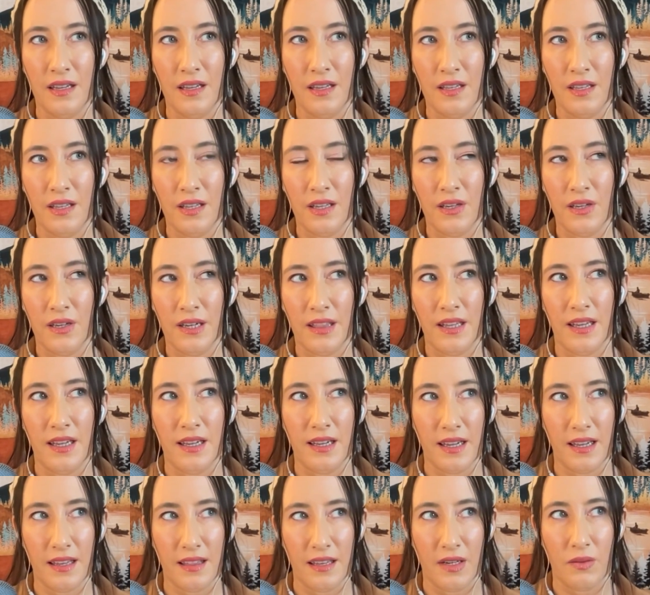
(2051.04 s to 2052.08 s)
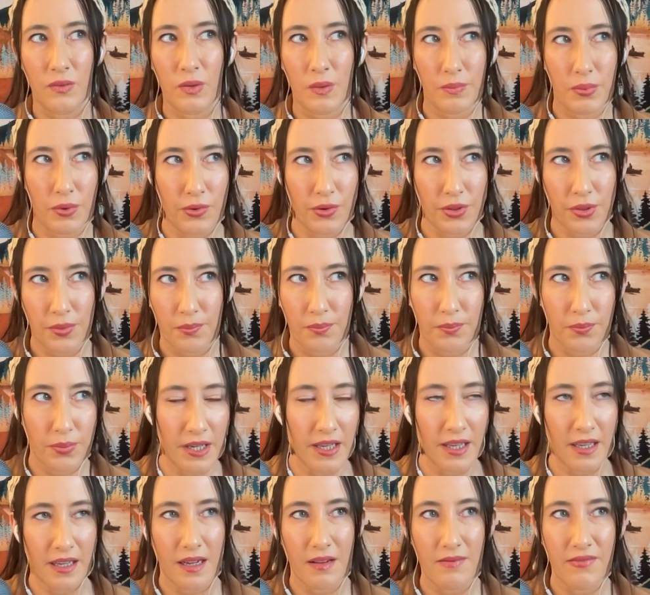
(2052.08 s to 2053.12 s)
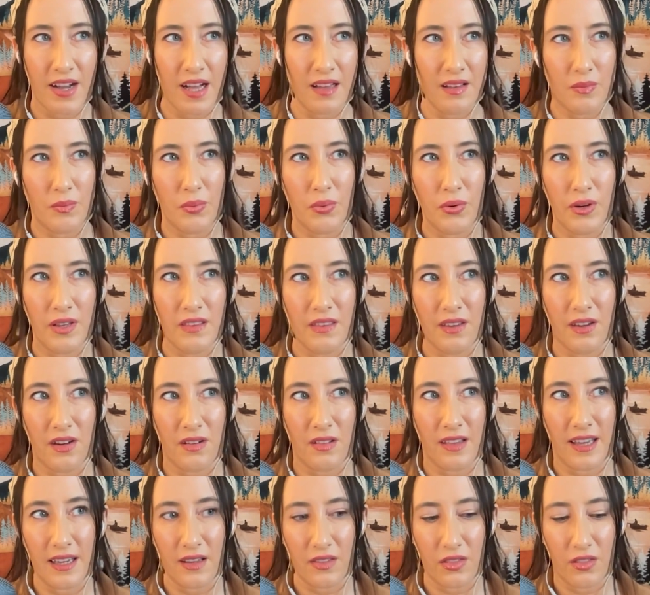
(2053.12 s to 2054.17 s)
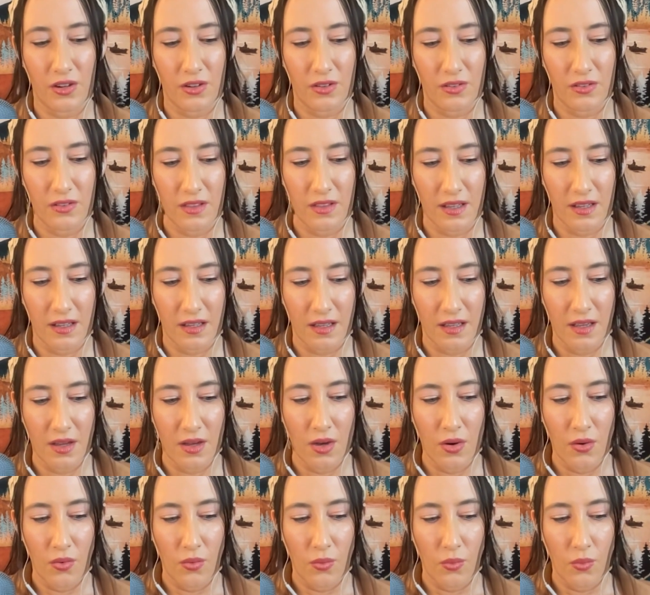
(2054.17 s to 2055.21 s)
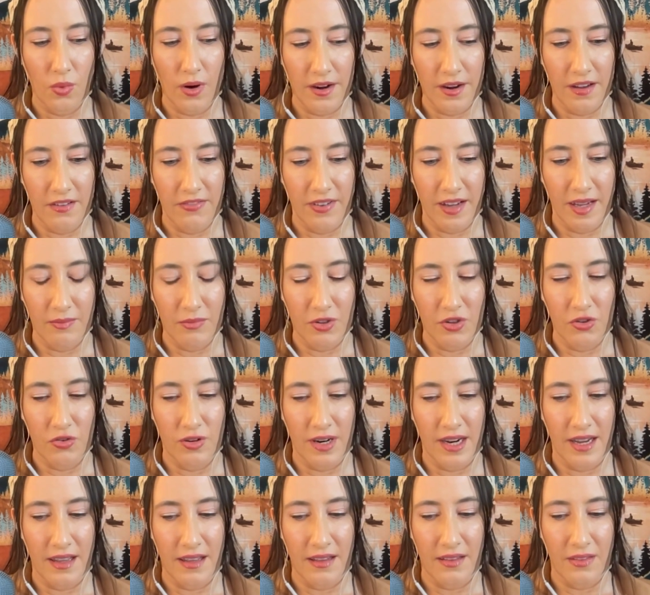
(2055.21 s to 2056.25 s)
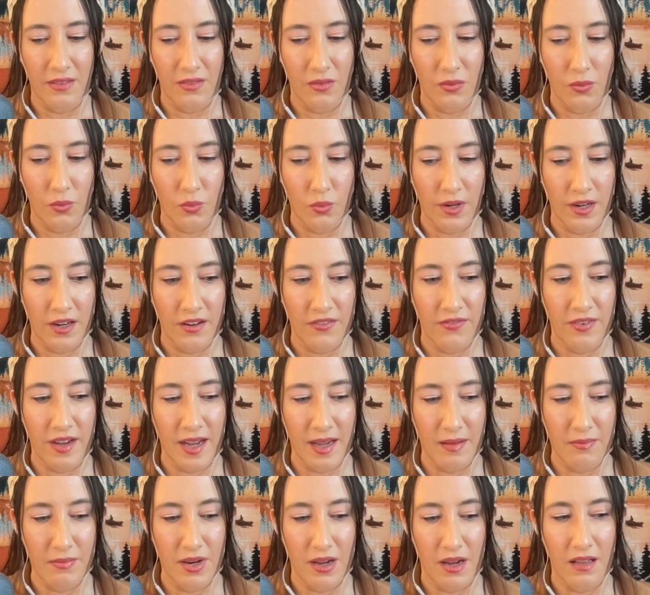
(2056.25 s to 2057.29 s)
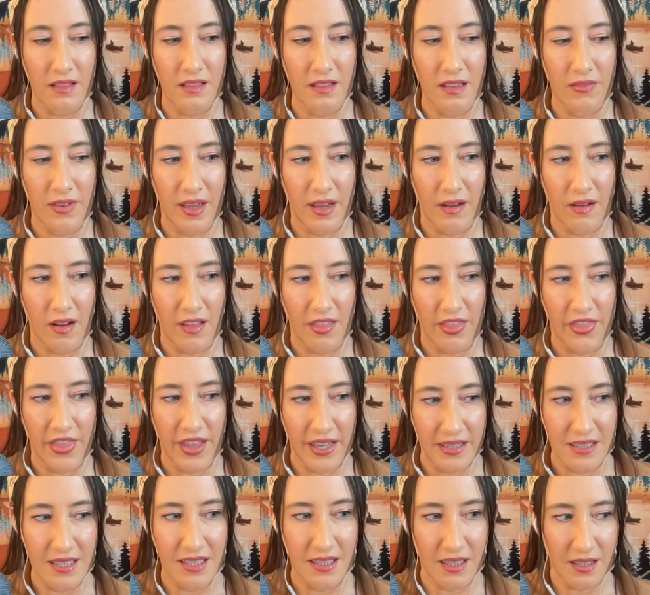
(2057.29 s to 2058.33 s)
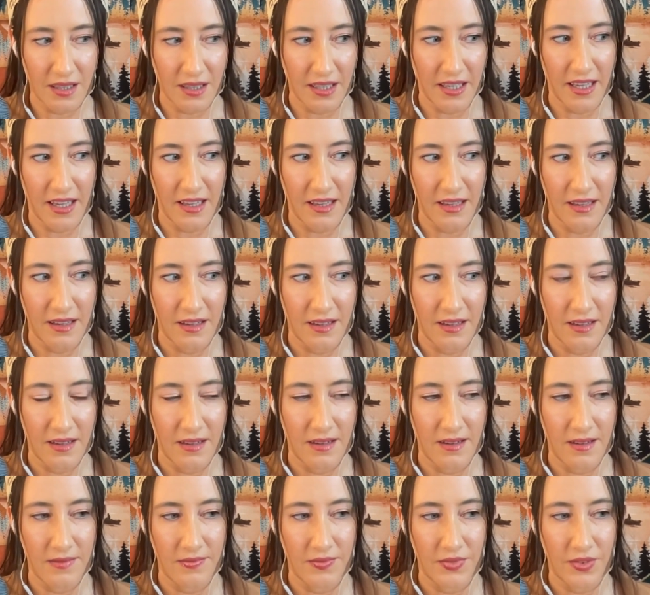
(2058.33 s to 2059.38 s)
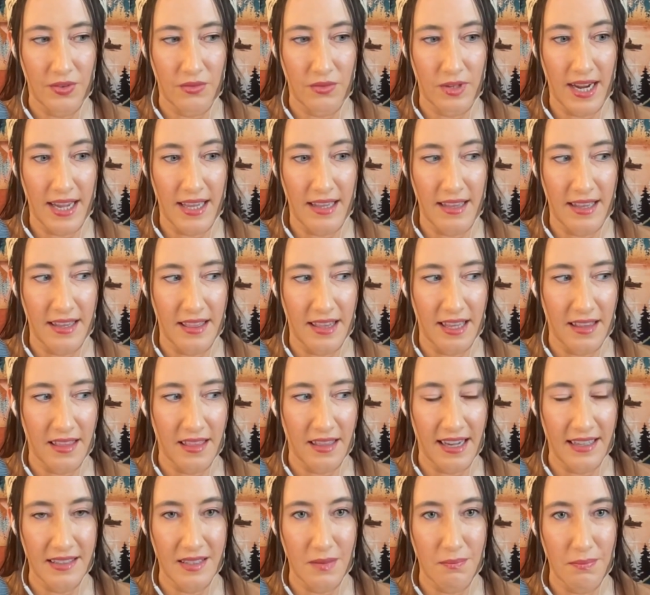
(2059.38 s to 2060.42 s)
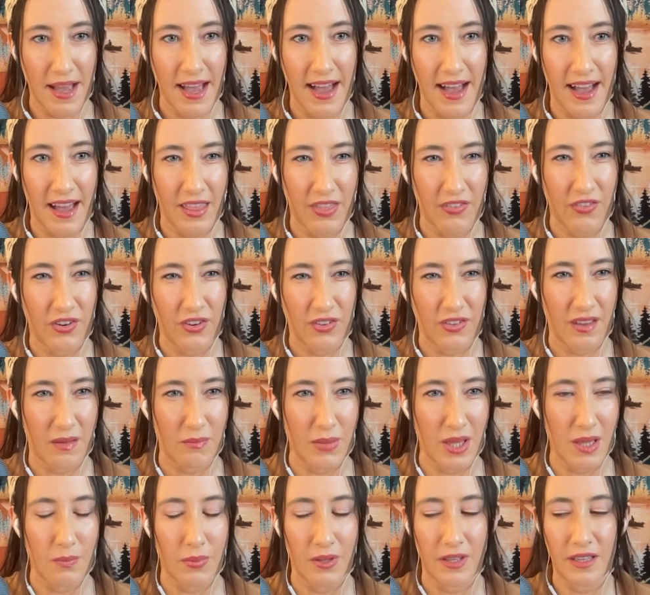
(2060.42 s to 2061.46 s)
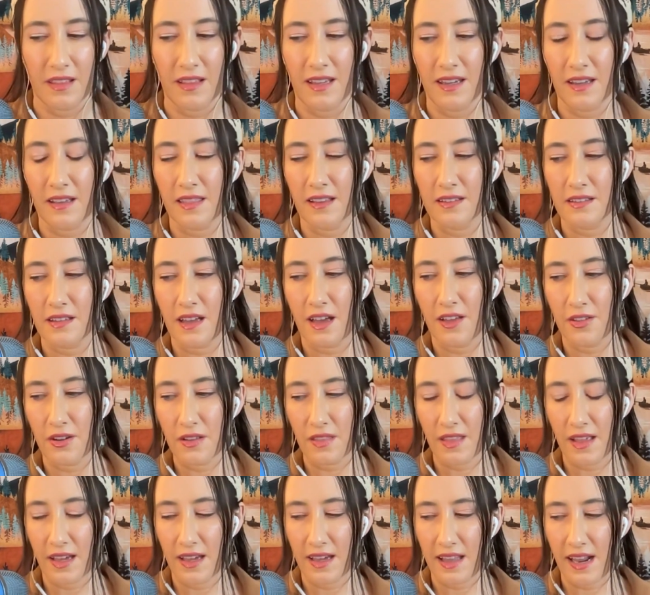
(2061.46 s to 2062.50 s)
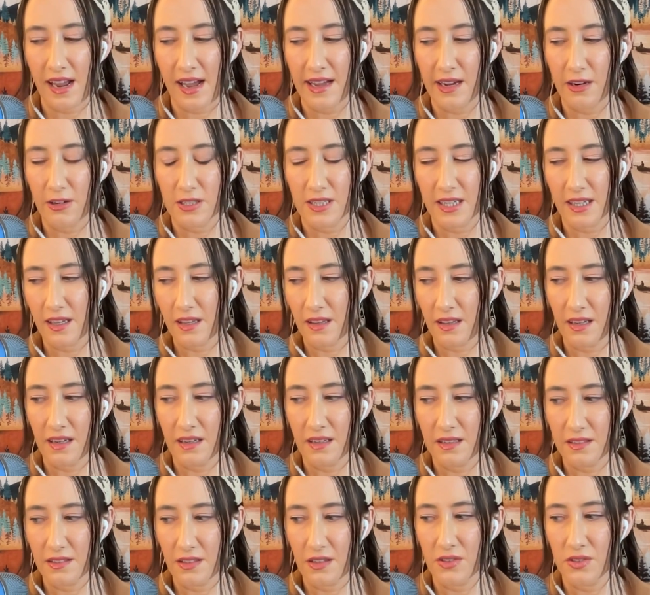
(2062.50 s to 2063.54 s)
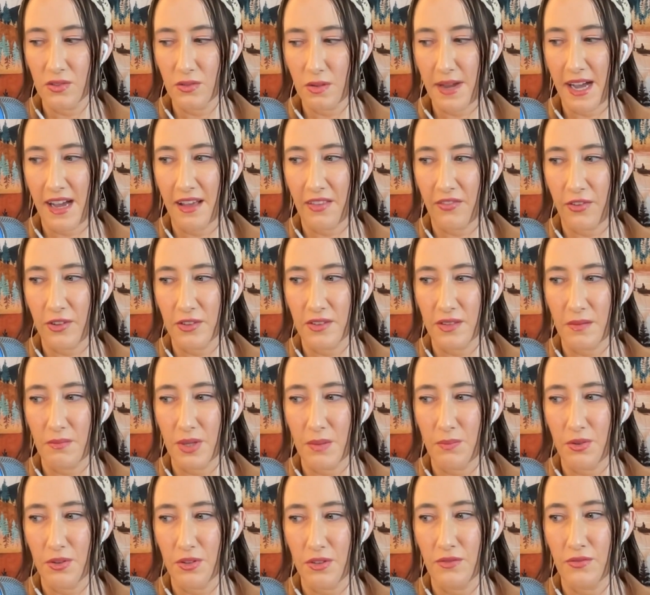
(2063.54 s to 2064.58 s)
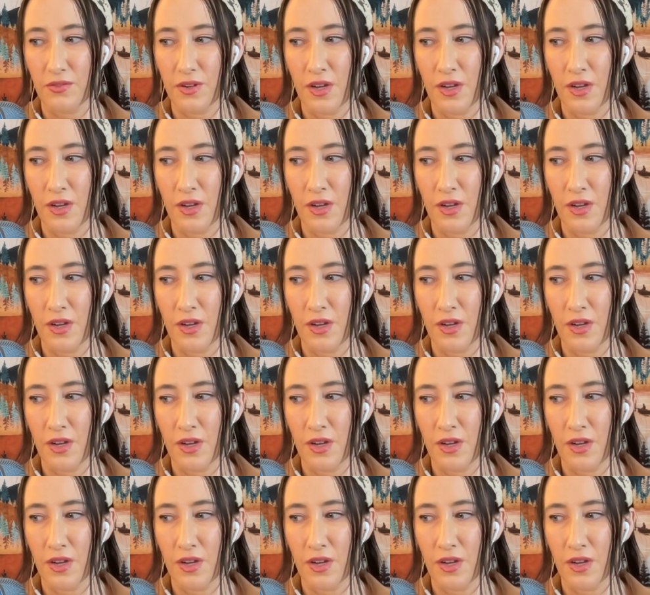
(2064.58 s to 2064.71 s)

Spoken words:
I think we're both bringing up valid points here. Like there's the, what if I'm trans? What if I'm not living authentically? Right? I think that's a path for some people. I think this other thing that I articulated is also a path for some people of,